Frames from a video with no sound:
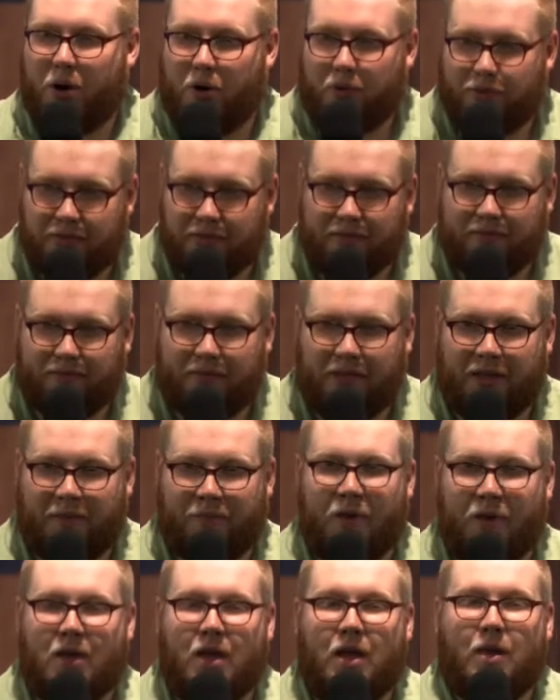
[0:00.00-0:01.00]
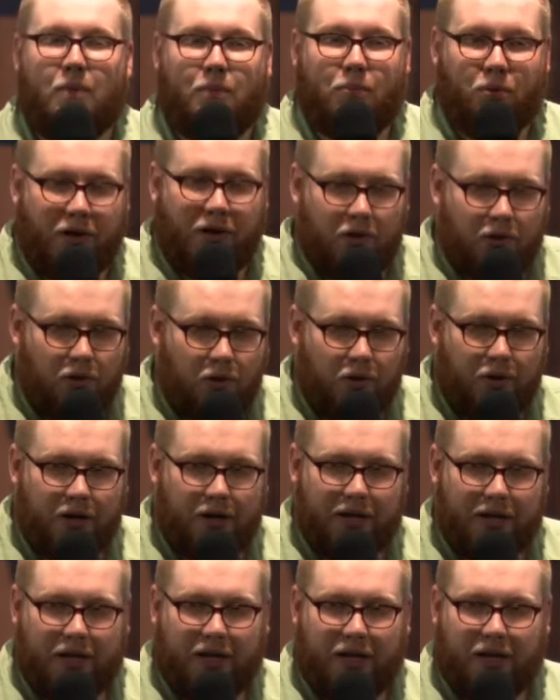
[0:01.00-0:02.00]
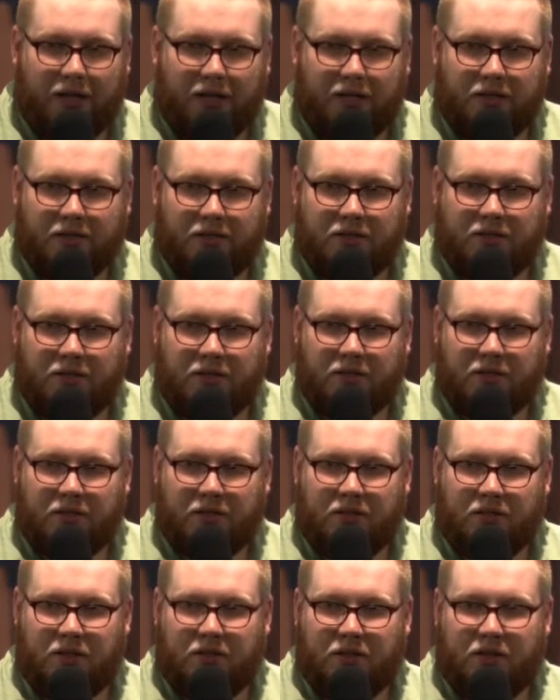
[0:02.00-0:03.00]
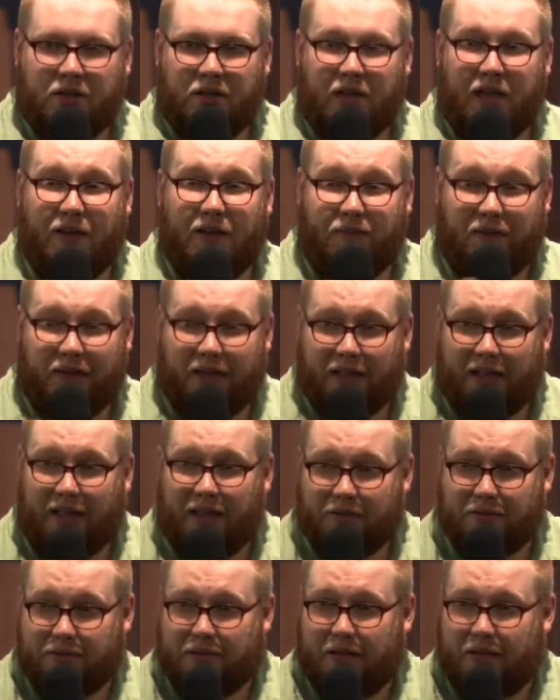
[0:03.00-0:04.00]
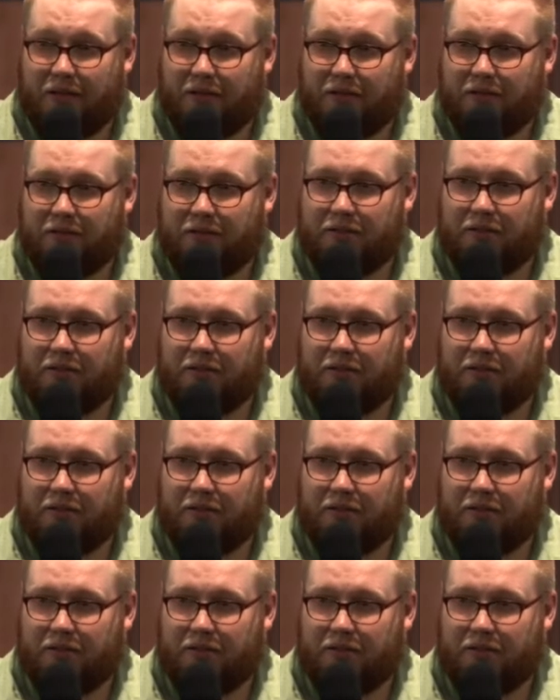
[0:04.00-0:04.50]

Both of them bring glory to God if he allows that.